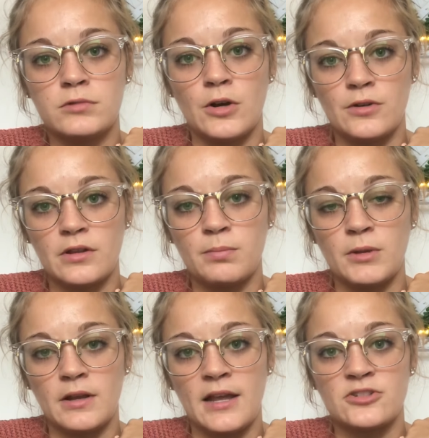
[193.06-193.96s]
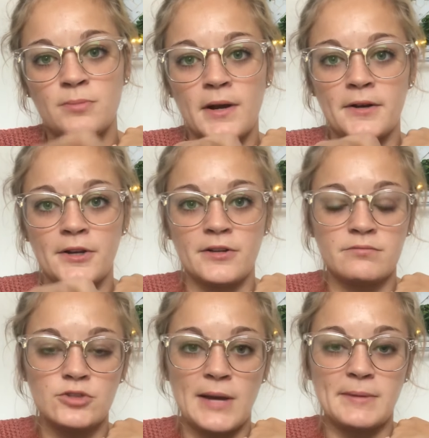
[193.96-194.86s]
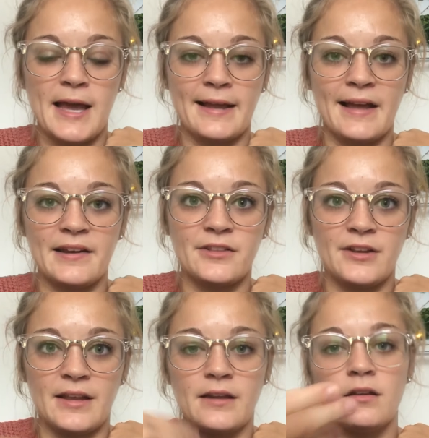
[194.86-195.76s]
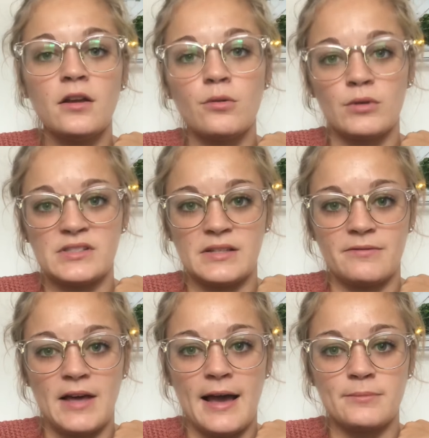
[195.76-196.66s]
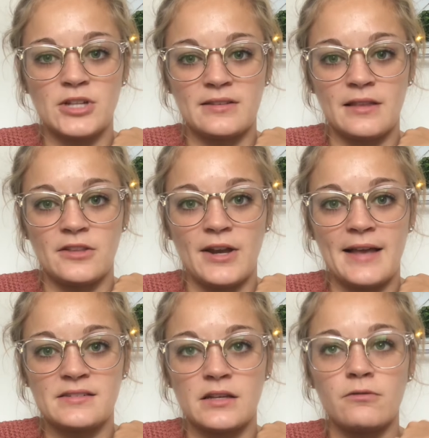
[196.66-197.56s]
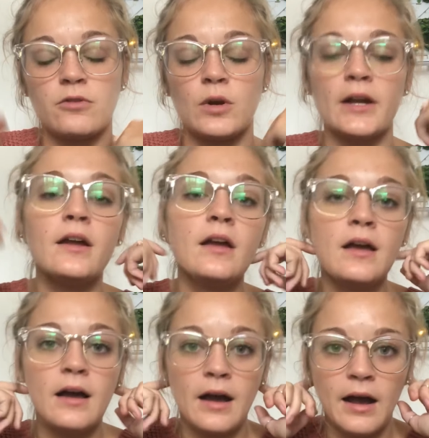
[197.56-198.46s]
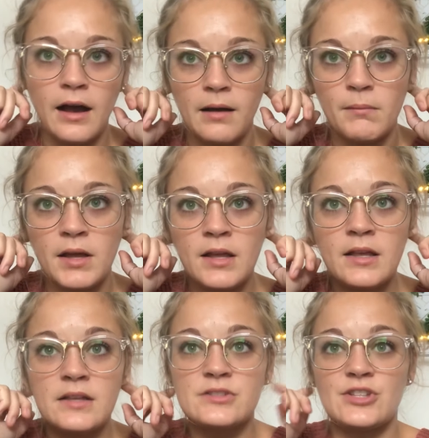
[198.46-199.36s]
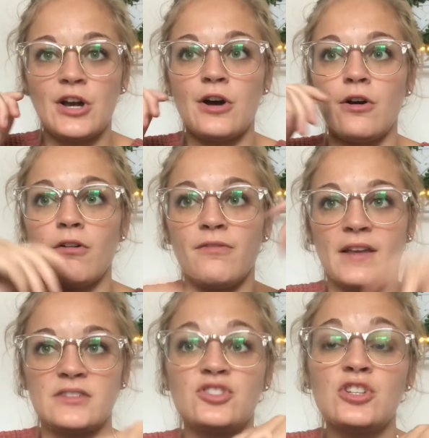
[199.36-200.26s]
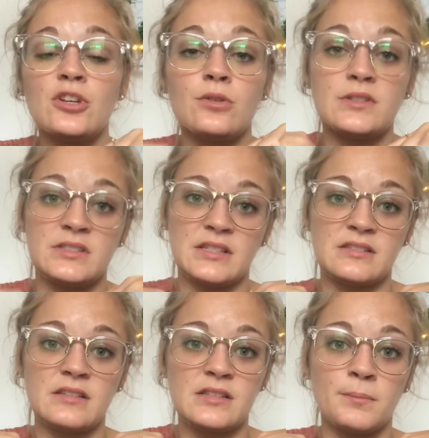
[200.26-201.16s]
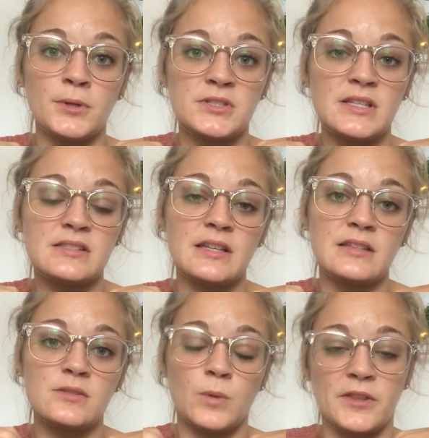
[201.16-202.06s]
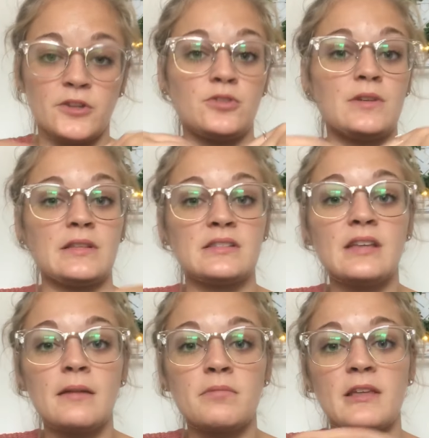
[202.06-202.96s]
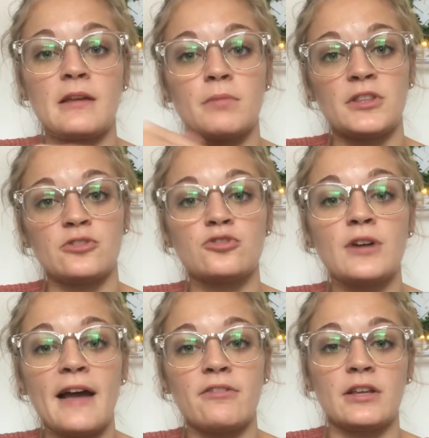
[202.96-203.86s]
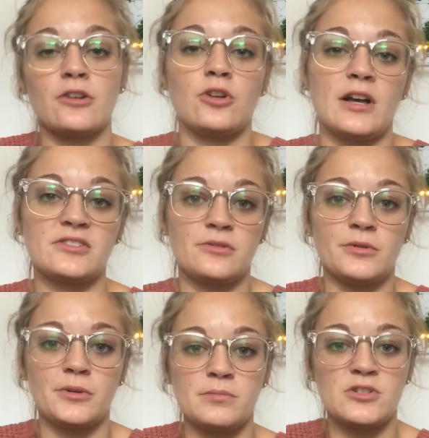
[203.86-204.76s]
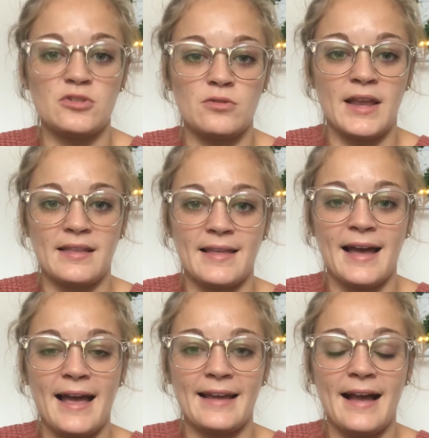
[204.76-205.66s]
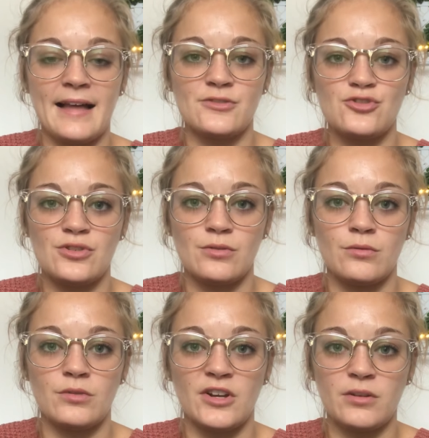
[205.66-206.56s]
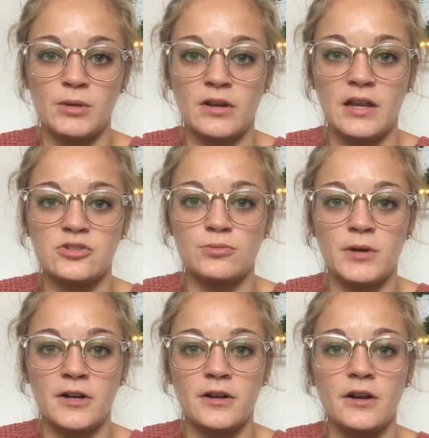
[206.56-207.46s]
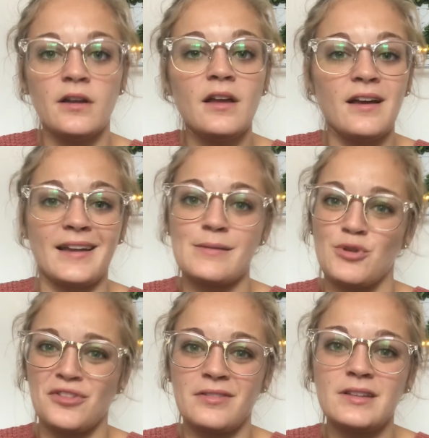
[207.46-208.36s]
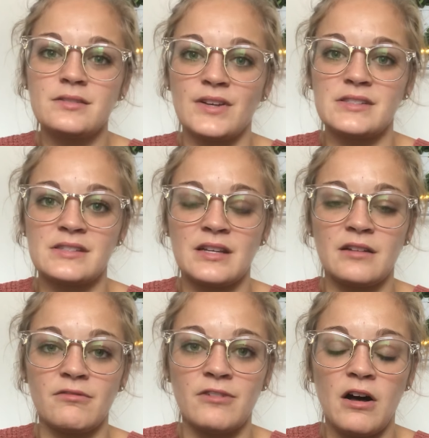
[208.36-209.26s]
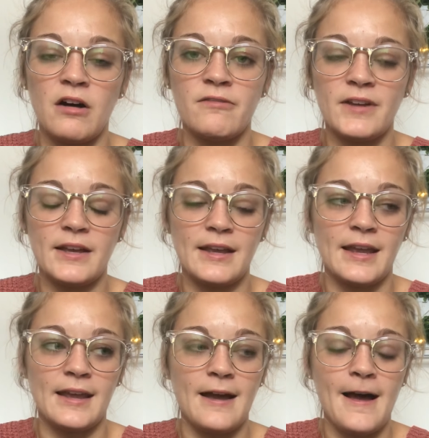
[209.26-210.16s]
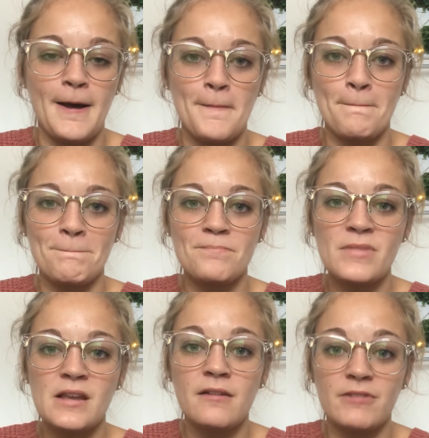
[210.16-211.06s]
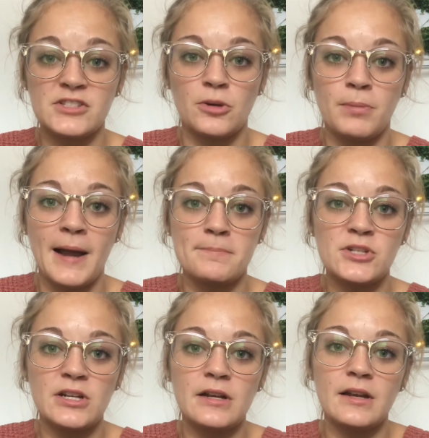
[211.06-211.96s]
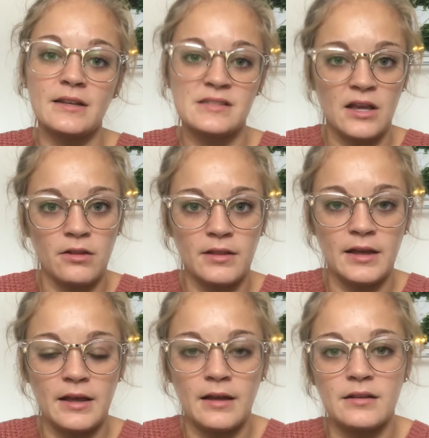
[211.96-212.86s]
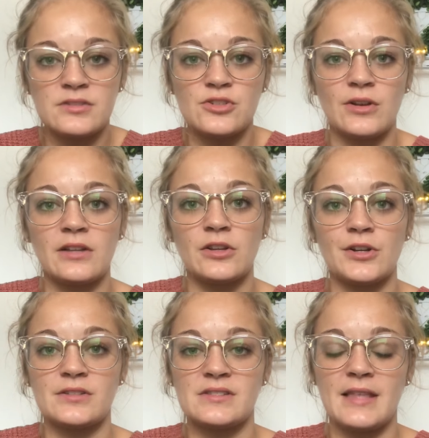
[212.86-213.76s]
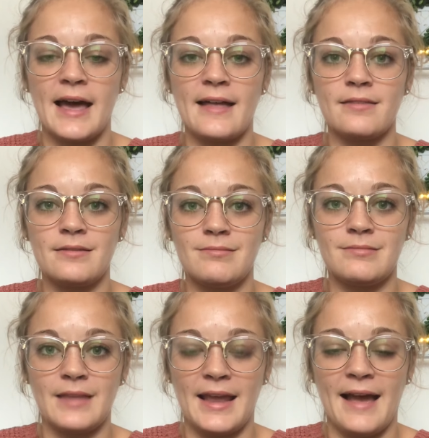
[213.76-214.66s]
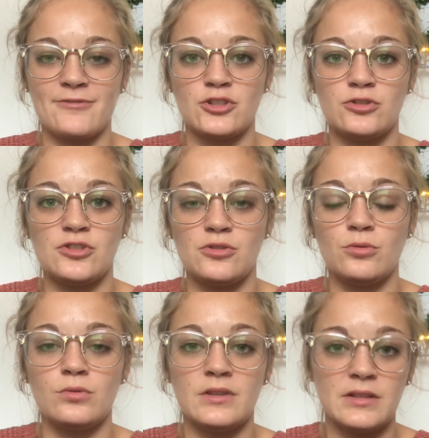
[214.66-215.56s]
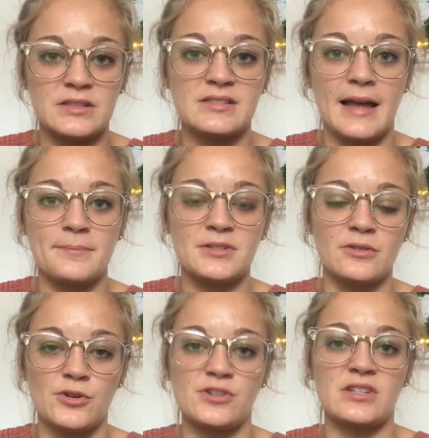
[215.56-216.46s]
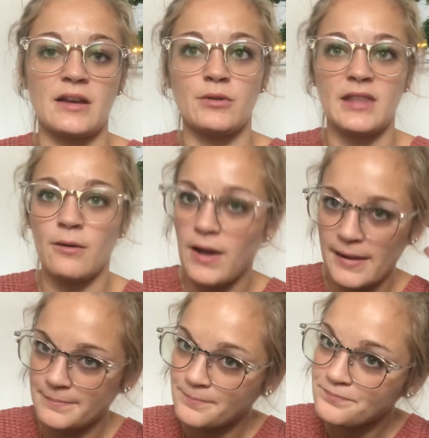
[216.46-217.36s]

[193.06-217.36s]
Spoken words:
go to the communication partner, drop the icon in their hand, receive the object that they're asking for. So phase 2 is distance and persistence, where they're doing the same thing, but they're traveling across the room to hand that icon to their communication partner. Again, both of these phases can involve a physical prompter until the student learns that they have to do these steps in order to get what they want.